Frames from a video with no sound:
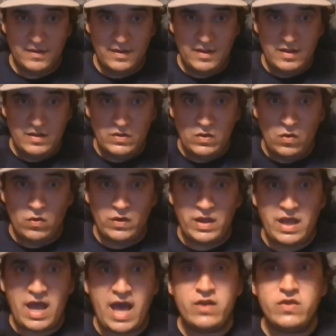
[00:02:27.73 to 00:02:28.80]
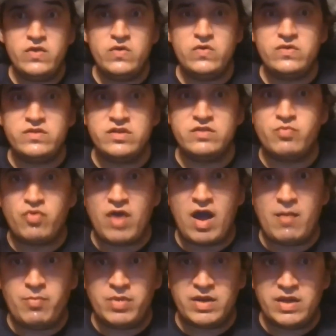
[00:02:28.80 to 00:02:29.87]
Knowing how to use this
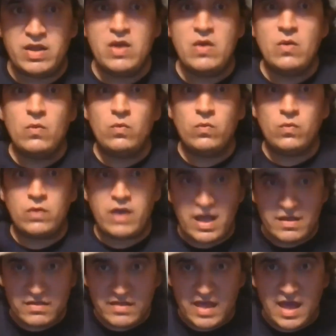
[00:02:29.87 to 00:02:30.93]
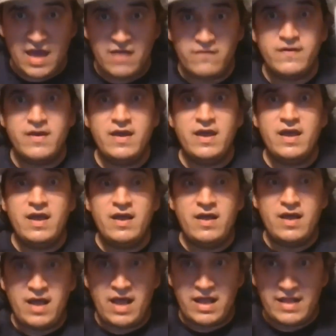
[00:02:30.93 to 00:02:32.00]
properly can save
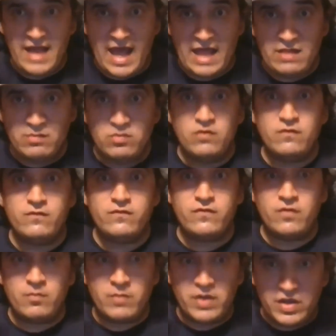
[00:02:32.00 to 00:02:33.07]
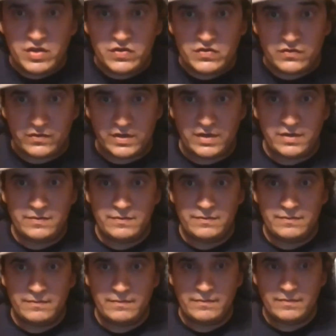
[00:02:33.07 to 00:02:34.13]
an animal from injury.
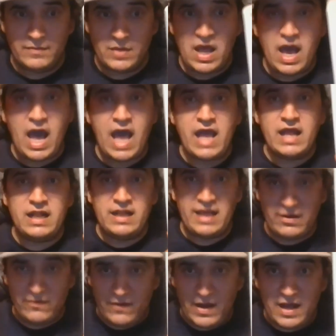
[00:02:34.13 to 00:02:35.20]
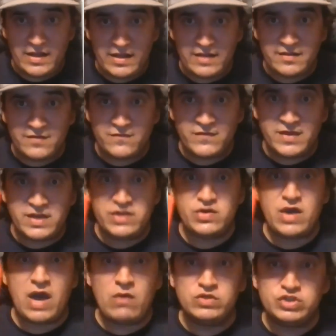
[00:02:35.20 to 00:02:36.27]
Later on in this video,
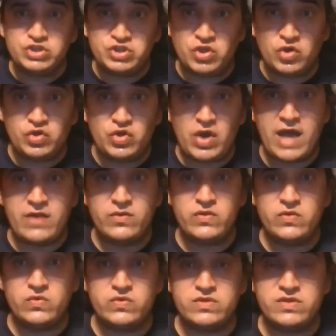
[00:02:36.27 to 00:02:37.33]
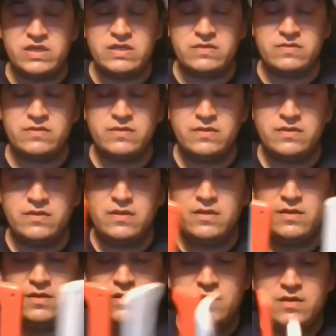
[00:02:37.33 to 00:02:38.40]
I will show you how to use
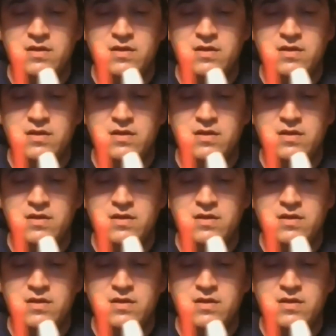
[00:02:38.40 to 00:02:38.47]
these.